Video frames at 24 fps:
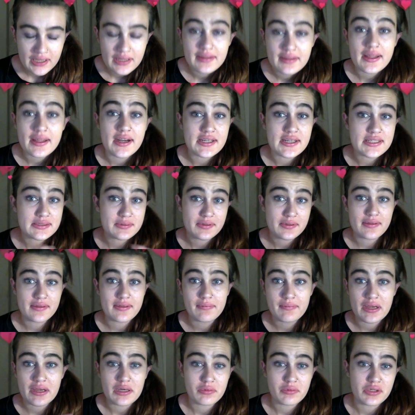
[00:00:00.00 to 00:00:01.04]
That is one of the
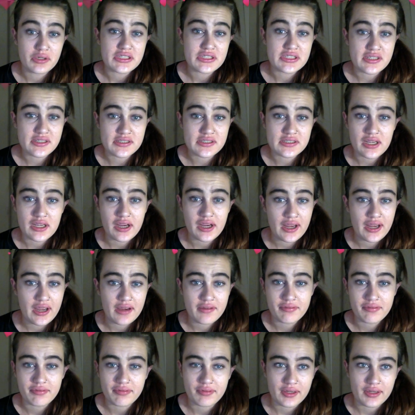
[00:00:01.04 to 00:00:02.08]
main reasons I
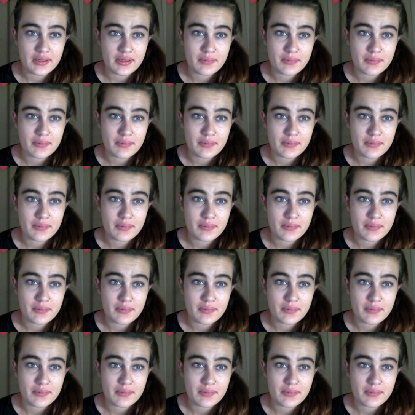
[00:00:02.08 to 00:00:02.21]
have,